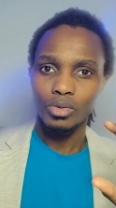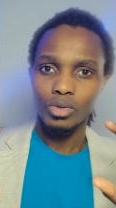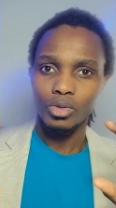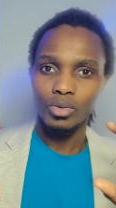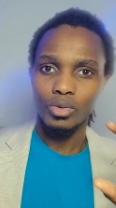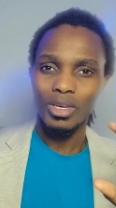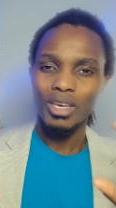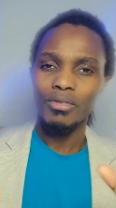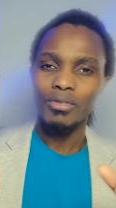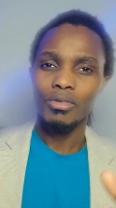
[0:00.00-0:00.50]

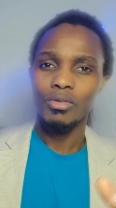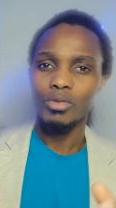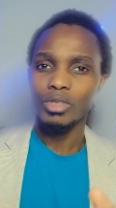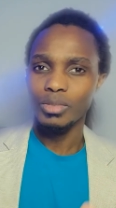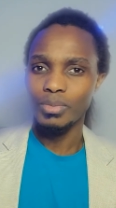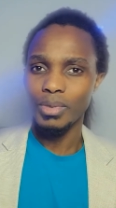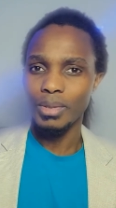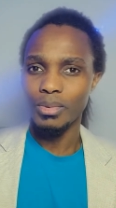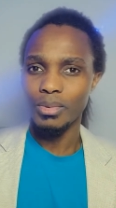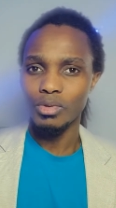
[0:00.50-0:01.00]
influence
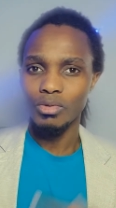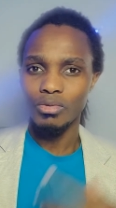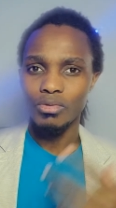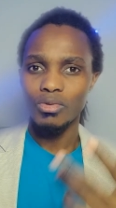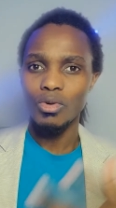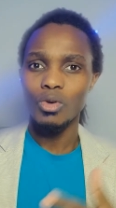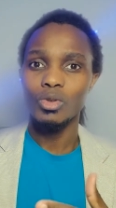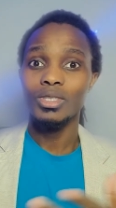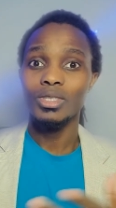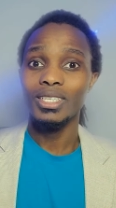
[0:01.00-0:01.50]
people to
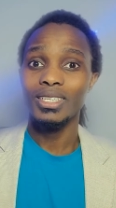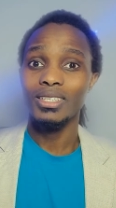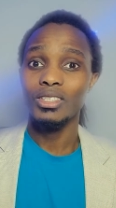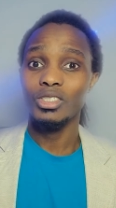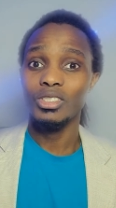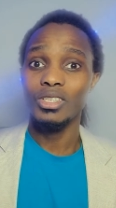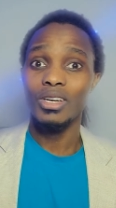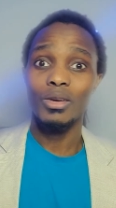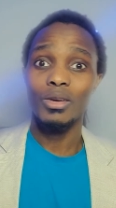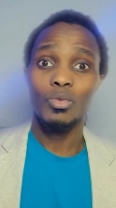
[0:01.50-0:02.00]
vote in a
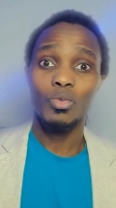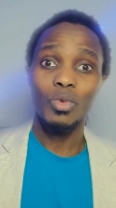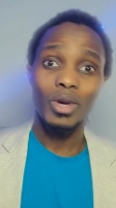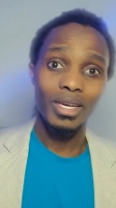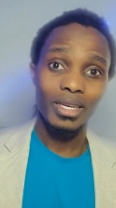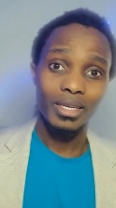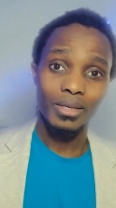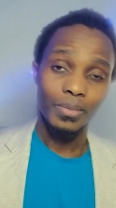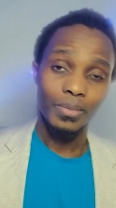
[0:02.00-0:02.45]
certain way.